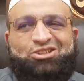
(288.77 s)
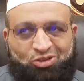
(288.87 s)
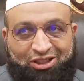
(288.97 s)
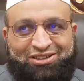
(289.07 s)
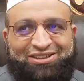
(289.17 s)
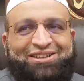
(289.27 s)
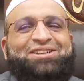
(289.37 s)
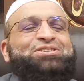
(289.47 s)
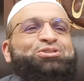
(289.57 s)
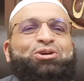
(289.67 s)
Right?
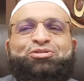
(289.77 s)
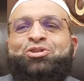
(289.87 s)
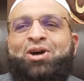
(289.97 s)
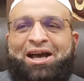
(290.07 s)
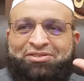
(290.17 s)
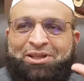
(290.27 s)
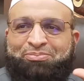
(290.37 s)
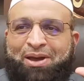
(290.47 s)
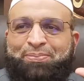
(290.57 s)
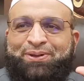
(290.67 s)
So if you have that
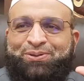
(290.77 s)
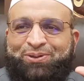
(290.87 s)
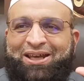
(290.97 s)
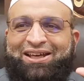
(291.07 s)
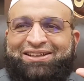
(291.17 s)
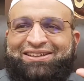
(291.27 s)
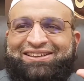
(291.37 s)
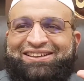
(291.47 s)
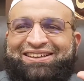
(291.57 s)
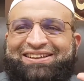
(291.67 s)
map in your head,
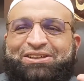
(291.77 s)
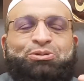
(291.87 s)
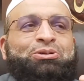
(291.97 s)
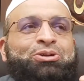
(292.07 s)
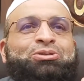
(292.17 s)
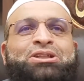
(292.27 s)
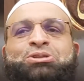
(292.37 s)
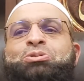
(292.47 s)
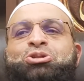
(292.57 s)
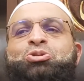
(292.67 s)
you will know that
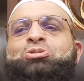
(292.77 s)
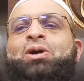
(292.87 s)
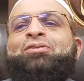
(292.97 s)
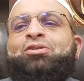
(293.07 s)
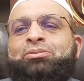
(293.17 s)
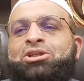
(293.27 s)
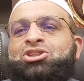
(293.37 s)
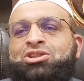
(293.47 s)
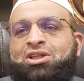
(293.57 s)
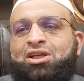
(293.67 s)
you will choose one from
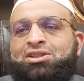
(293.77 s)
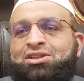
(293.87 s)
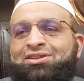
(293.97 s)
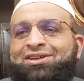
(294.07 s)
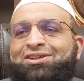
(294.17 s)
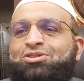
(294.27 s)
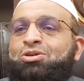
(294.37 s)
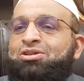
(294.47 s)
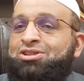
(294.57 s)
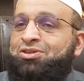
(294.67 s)
each generation.
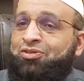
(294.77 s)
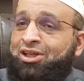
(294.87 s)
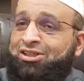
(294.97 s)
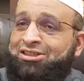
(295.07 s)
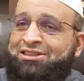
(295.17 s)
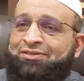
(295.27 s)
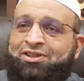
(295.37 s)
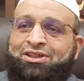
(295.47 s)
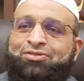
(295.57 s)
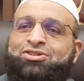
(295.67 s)
So instead of writing
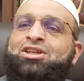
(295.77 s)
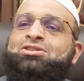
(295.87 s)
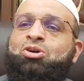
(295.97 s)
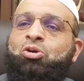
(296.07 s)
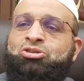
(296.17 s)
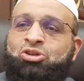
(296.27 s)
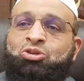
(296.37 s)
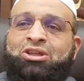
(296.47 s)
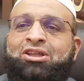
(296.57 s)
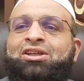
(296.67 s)
7 tafsirs
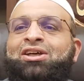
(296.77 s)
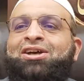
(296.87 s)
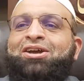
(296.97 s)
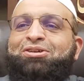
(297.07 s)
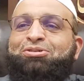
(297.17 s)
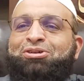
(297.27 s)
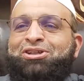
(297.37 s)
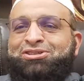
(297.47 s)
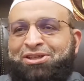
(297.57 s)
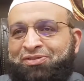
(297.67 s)
horizontally, you
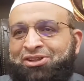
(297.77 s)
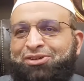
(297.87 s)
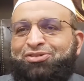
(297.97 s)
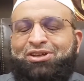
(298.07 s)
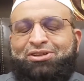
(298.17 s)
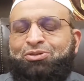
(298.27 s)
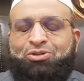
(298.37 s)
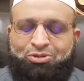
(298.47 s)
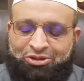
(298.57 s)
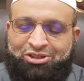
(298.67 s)
read seven
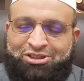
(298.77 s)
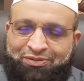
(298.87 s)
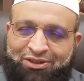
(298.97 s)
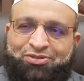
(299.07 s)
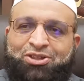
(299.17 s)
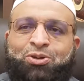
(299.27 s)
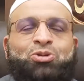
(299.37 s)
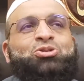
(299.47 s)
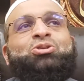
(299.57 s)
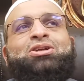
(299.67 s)
tafsir
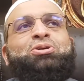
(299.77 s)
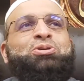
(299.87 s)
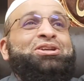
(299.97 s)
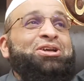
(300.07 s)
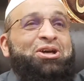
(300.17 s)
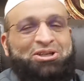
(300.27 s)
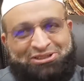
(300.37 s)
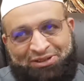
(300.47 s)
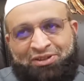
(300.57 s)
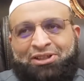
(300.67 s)
horizontally, you read
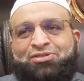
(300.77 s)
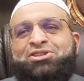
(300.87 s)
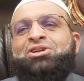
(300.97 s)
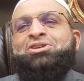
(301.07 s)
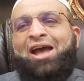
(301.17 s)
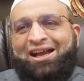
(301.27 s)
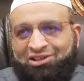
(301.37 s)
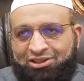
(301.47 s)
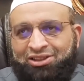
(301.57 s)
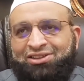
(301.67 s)
seven tafsir
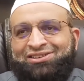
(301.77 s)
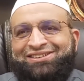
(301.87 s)
diagonally.